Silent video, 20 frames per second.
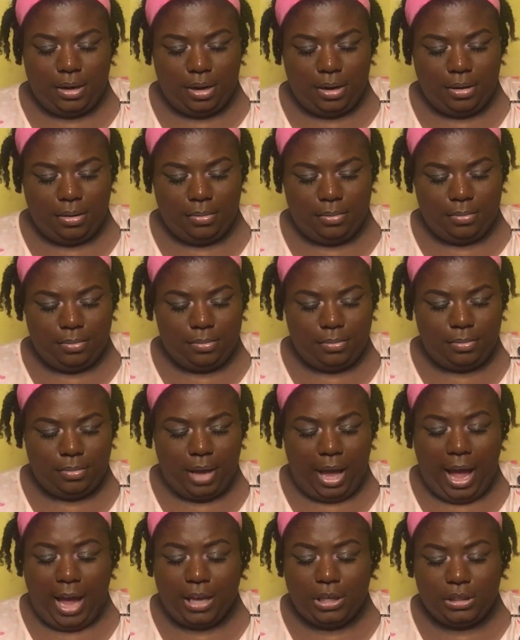I
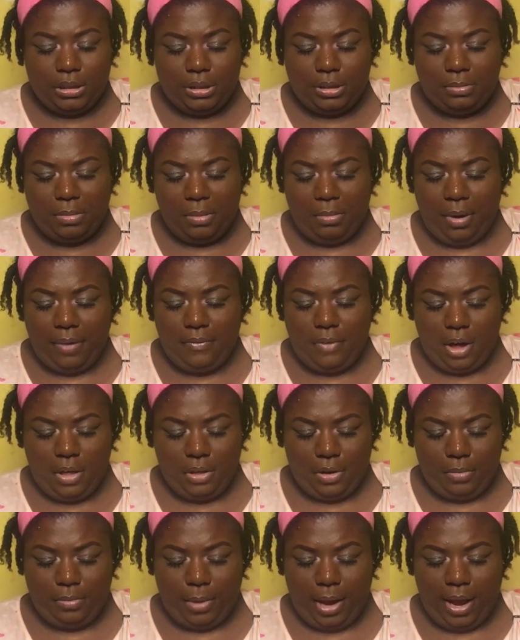actually made my
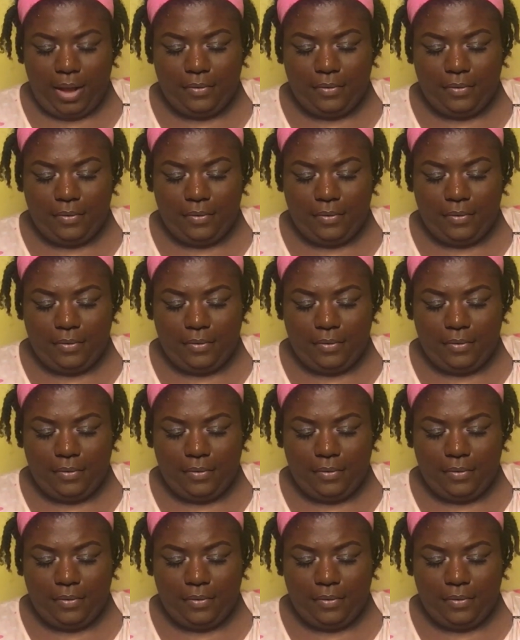father buy